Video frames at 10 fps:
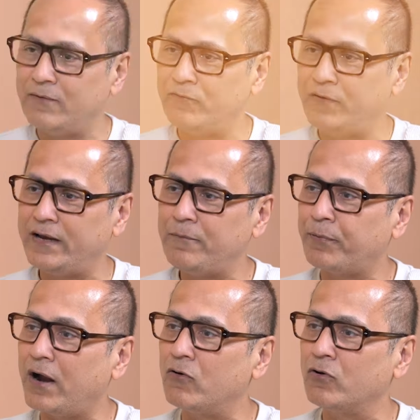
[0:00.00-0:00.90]
I'm very
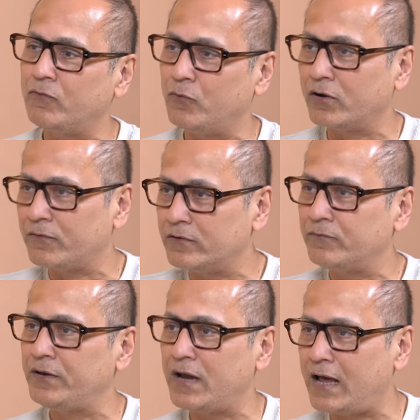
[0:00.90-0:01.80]
proud of what
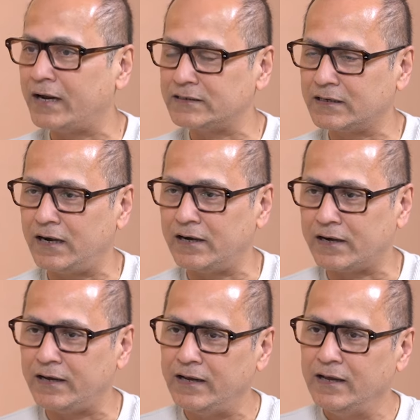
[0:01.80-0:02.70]
we are as a
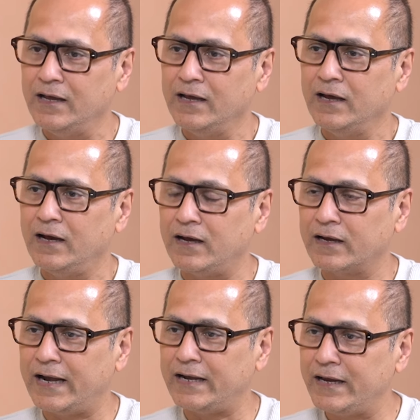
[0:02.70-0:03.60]
country,
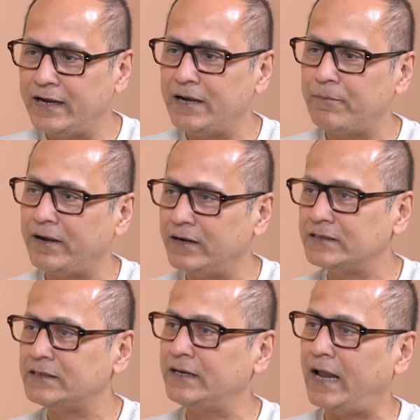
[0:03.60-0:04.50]
getting
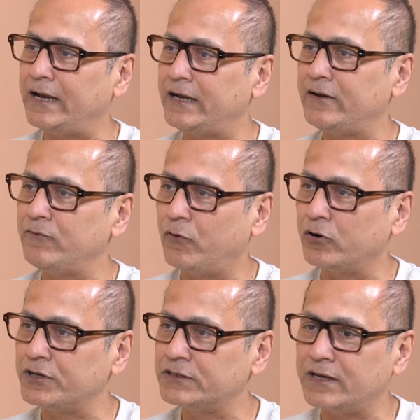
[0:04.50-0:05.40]
independence in
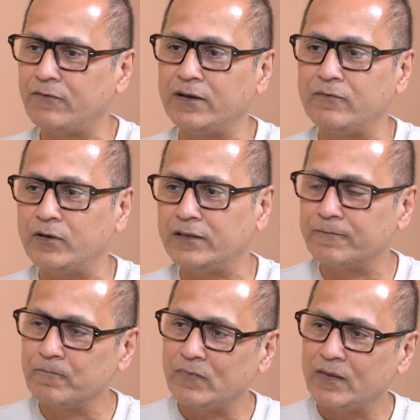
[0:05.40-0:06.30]
1947
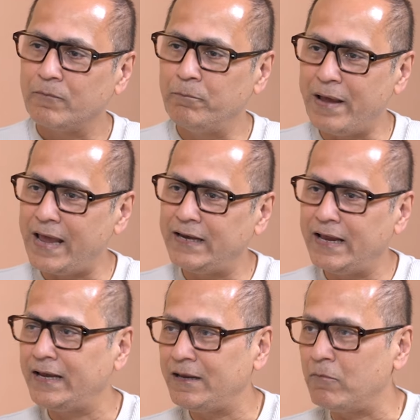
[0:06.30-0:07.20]
with
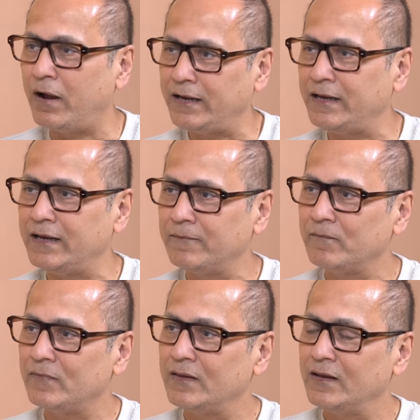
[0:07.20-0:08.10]
barely any money,
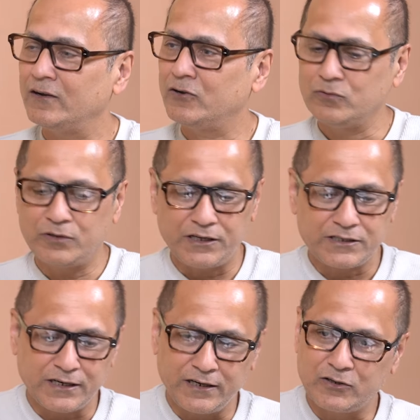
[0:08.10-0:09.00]
to
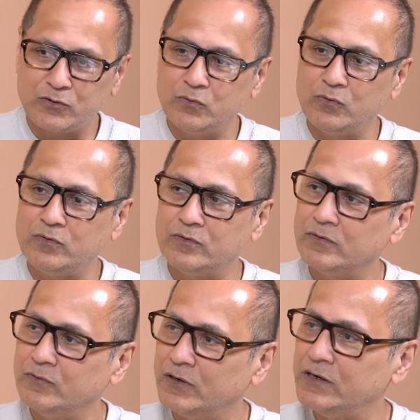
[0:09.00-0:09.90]
reaching to
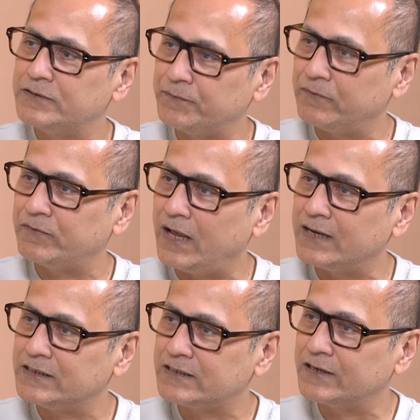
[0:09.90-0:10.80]
world's 5th
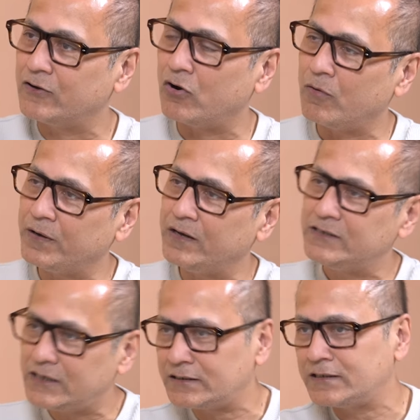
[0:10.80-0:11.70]
largest economy
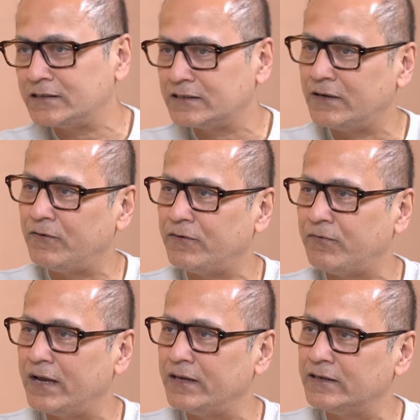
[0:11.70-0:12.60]
in just
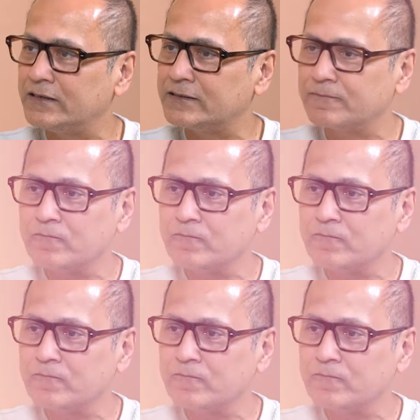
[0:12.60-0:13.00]
75 years.